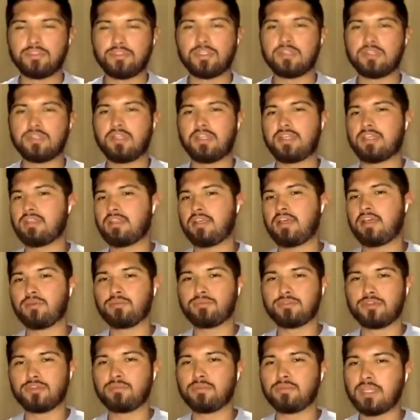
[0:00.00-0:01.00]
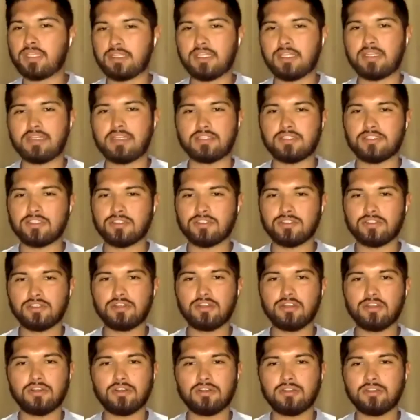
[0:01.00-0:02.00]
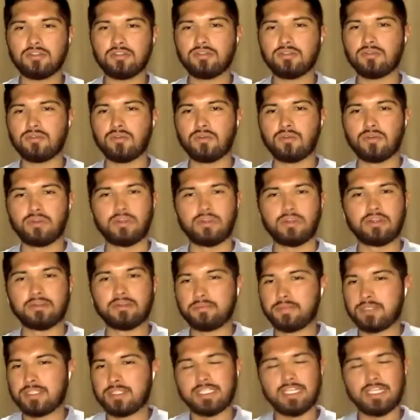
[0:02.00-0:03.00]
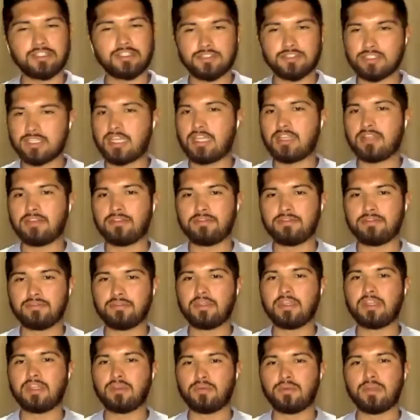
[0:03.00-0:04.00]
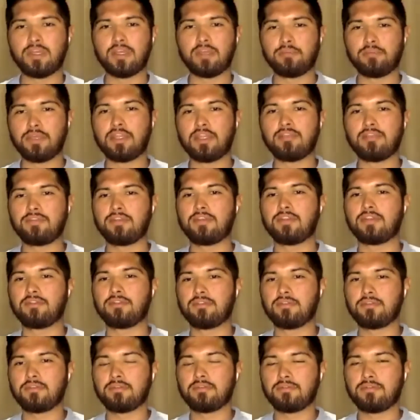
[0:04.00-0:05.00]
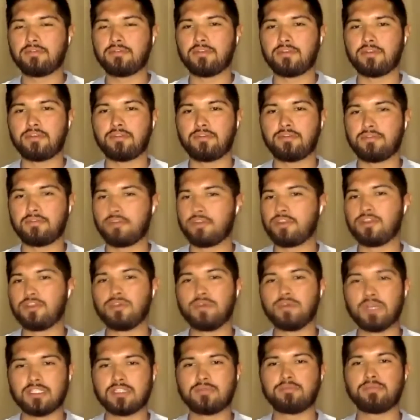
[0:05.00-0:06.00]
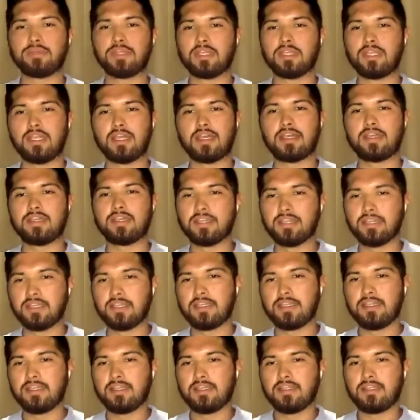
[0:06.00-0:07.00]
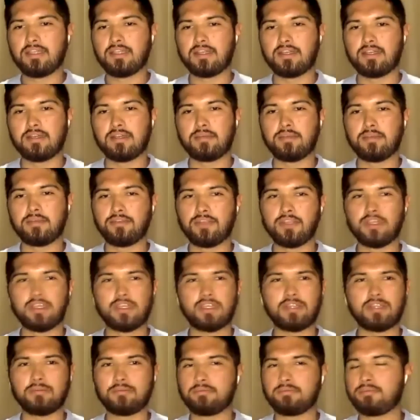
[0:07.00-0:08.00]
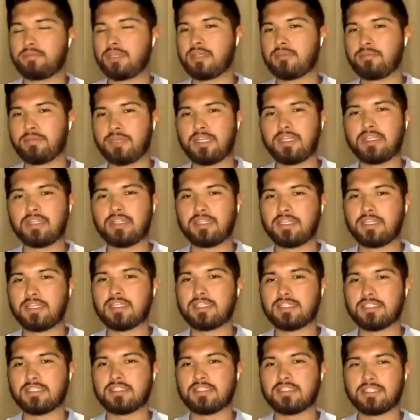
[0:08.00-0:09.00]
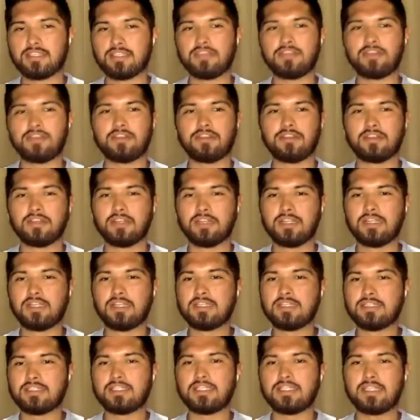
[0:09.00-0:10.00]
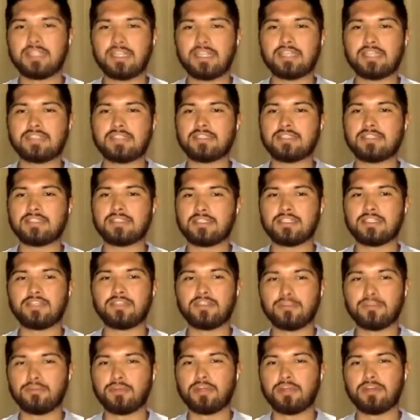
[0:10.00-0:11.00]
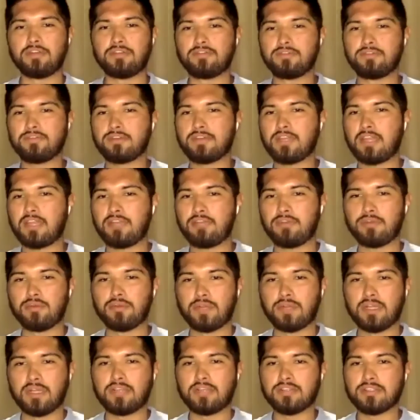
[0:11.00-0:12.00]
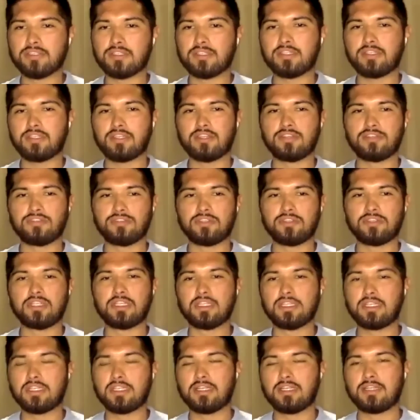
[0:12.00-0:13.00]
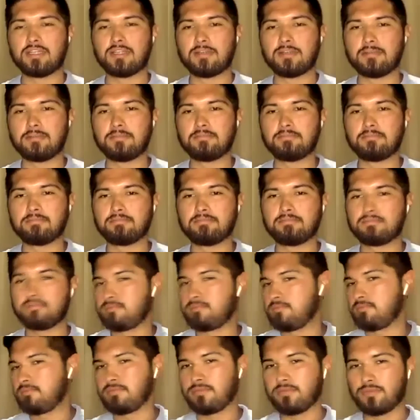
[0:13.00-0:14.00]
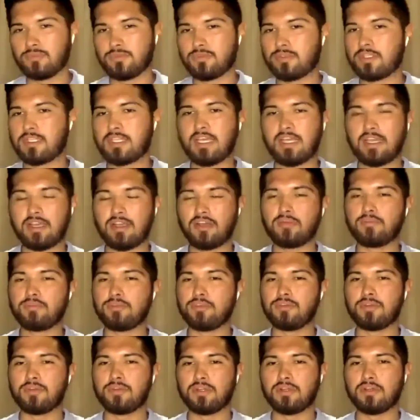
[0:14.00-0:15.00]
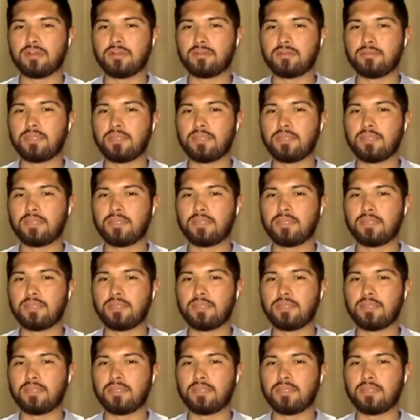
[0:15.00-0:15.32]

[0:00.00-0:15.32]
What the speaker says: like helped you make that decision at all, or is that just kind of in a way a benefit for you as a big guy? I feel like big men in the SEC are seen as a tier above everyone else in the country. Did that help you at all?